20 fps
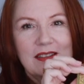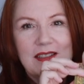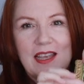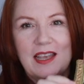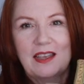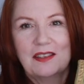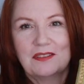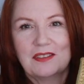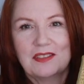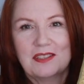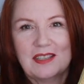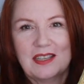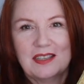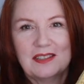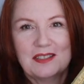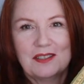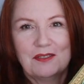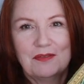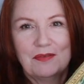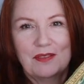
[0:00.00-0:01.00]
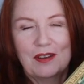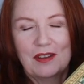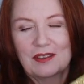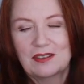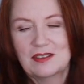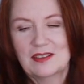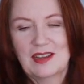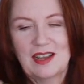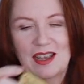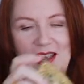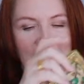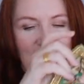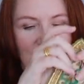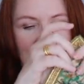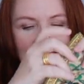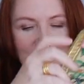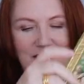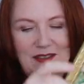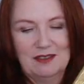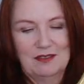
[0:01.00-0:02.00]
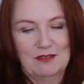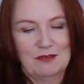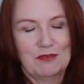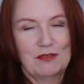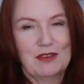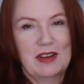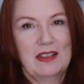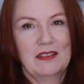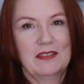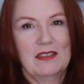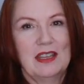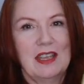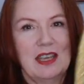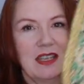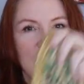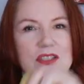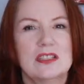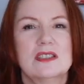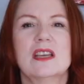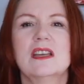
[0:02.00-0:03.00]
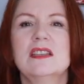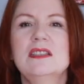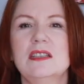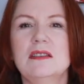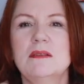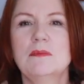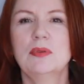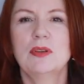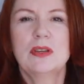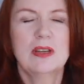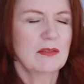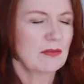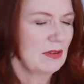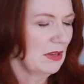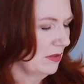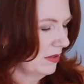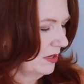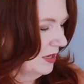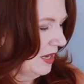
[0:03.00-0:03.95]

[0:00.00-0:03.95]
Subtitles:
down the centre front and around the edges. I didn't put it around the